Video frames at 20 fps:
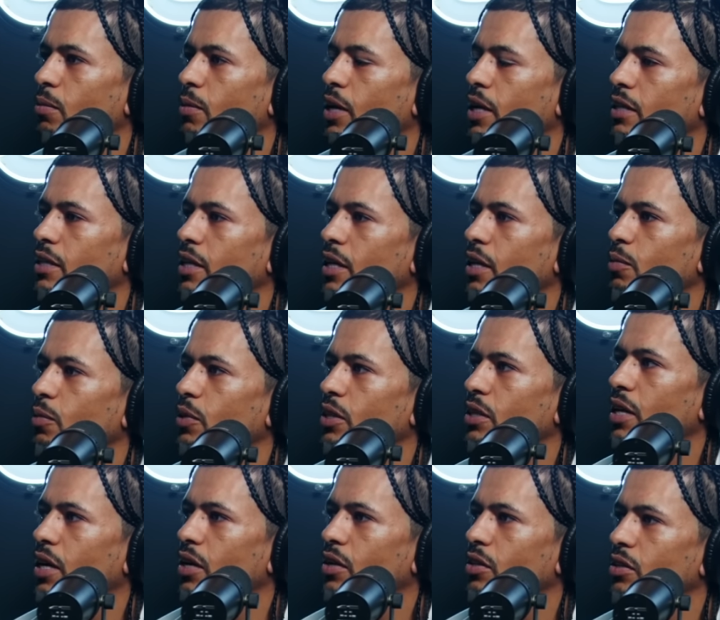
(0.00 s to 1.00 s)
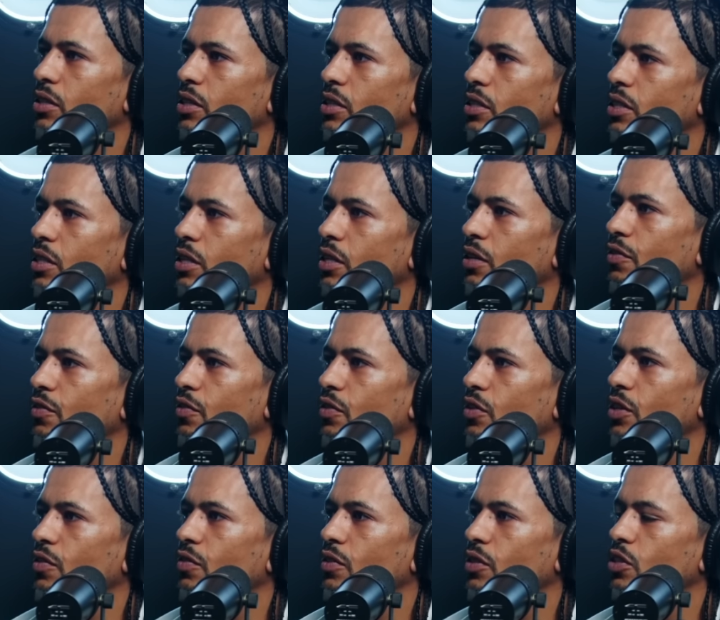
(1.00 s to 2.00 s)
Like damn, we doubted this nigga for
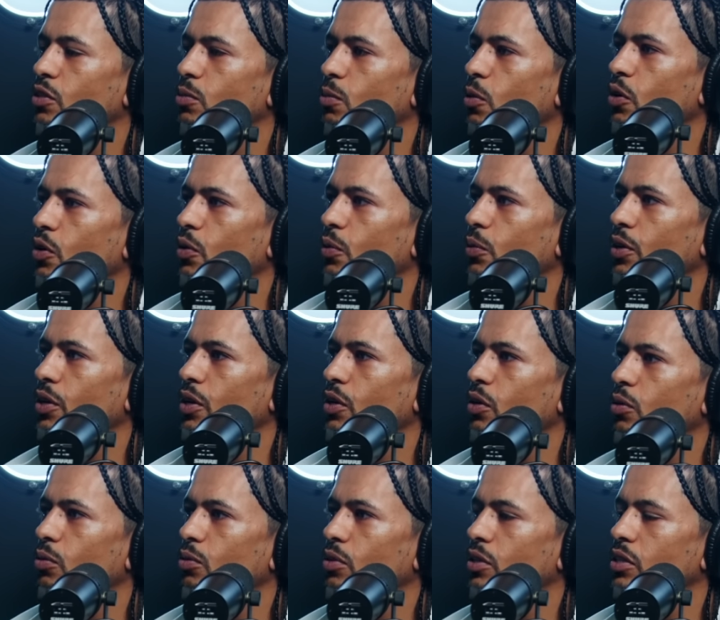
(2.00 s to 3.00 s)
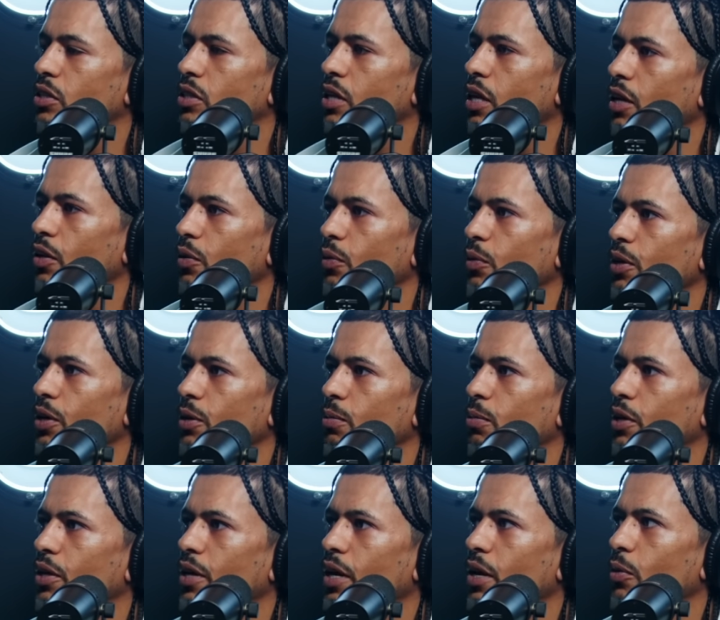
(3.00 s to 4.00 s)
even smoking weed or selling weed, but
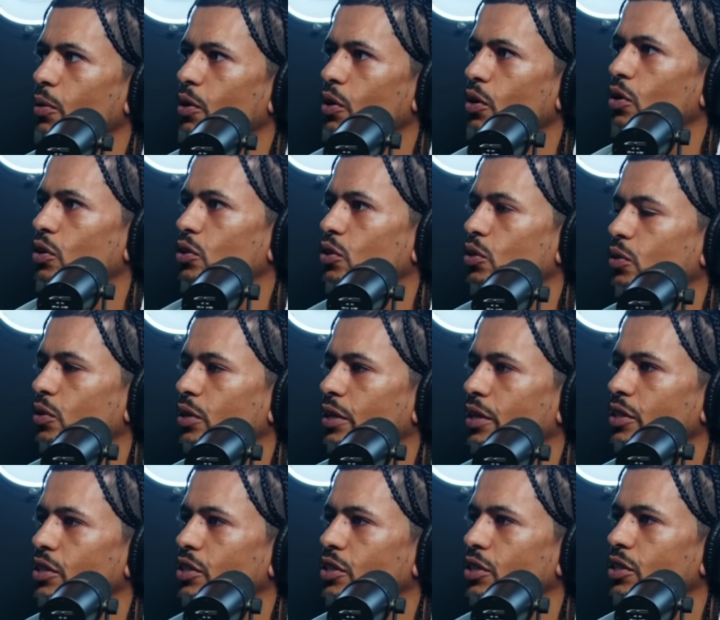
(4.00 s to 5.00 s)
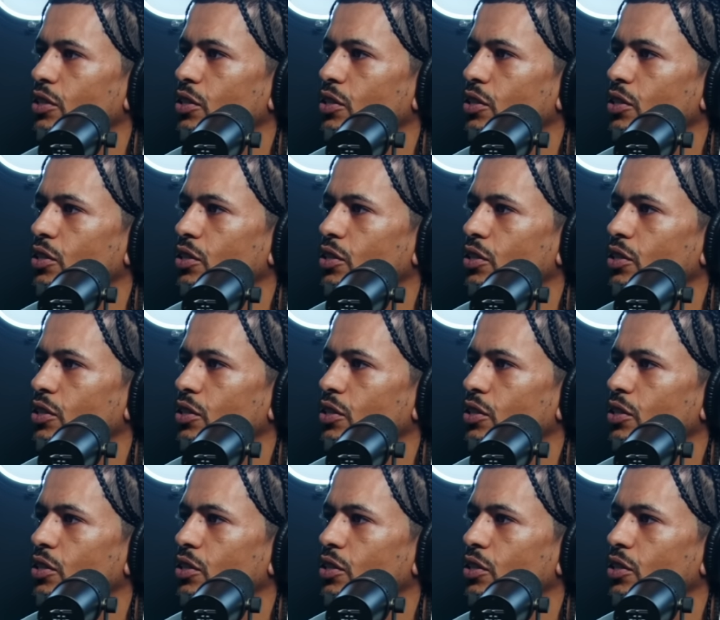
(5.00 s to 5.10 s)
now we all doing this shit.